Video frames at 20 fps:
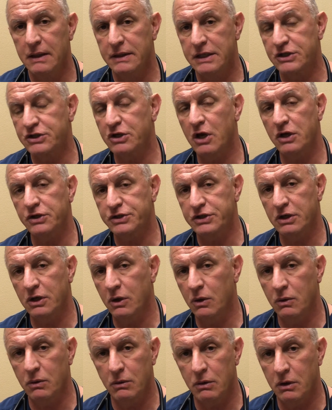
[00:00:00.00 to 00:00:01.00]
This
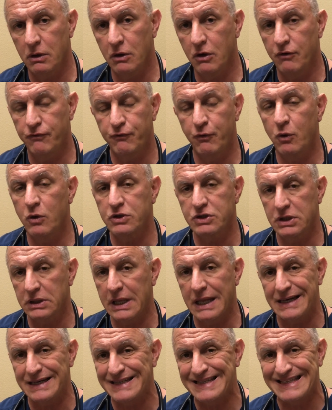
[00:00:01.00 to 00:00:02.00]
also affords a
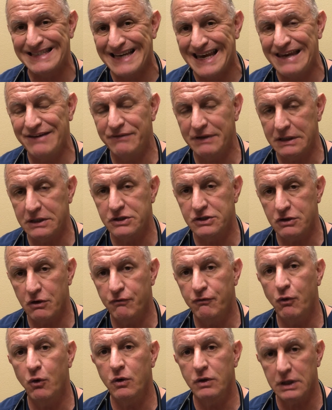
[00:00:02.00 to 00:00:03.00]
lot of savings
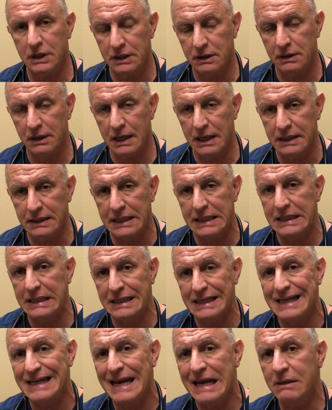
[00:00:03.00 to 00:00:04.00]
for the client, and
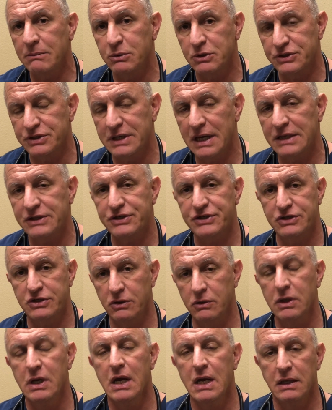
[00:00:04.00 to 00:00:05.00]
it enables us
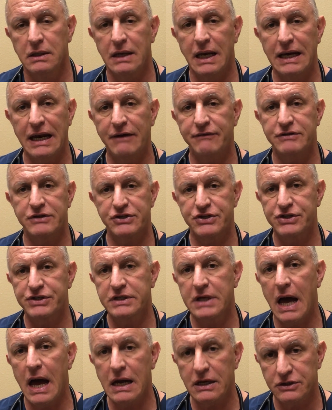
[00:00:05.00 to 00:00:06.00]
to not have to
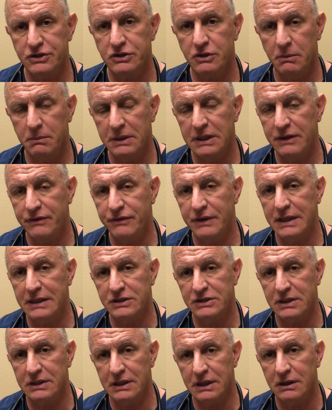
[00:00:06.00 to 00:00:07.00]
stock so many
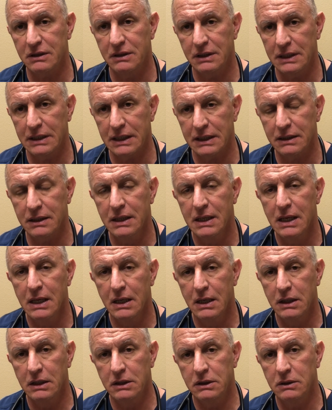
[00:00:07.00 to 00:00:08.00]
things in the clinic.
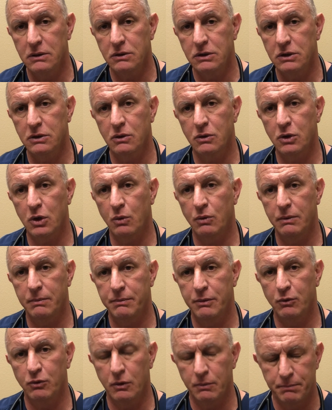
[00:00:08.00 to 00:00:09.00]

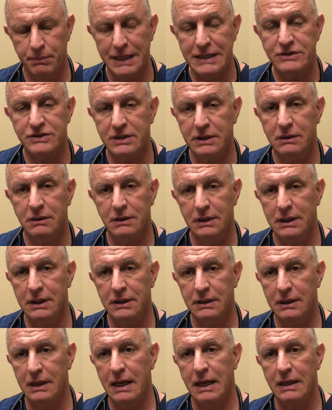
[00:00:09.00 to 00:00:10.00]
we're
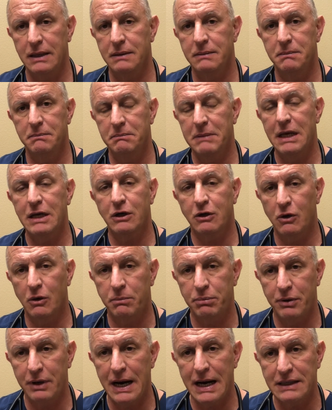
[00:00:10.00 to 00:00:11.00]
basically a medical
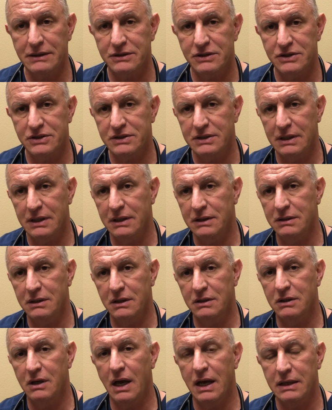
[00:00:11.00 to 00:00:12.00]
practice
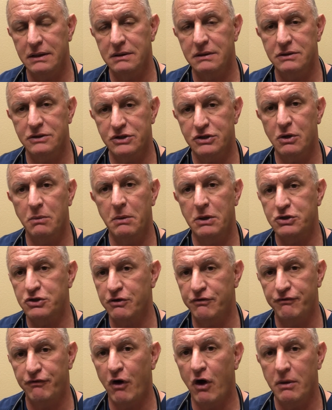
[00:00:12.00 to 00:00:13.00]
and not so much a
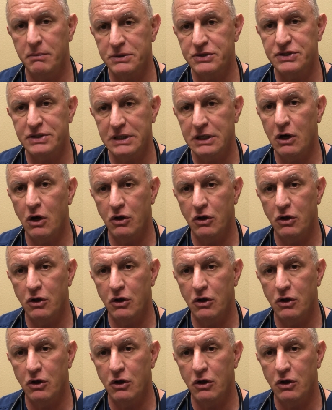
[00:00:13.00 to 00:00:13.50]
pharmacy,